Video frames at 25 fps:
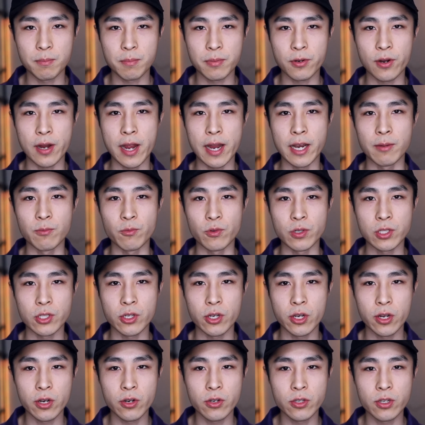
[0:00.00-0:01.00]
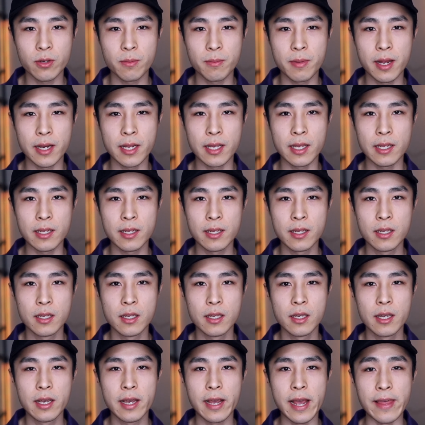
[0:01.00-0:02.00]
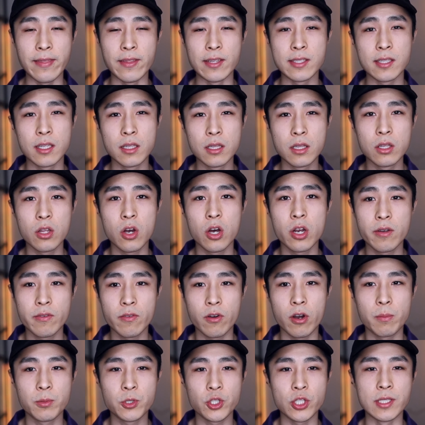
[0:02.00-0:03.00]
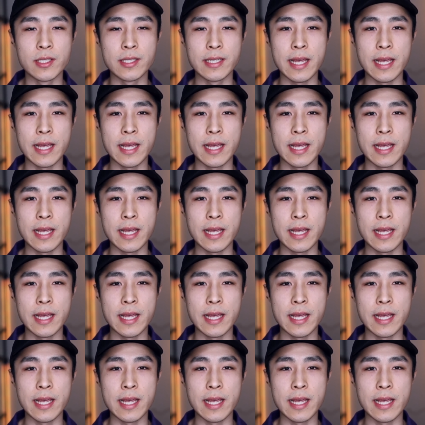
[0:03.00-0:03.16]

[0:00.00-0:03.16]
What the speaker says: per annum return on your money. And there's a lot of options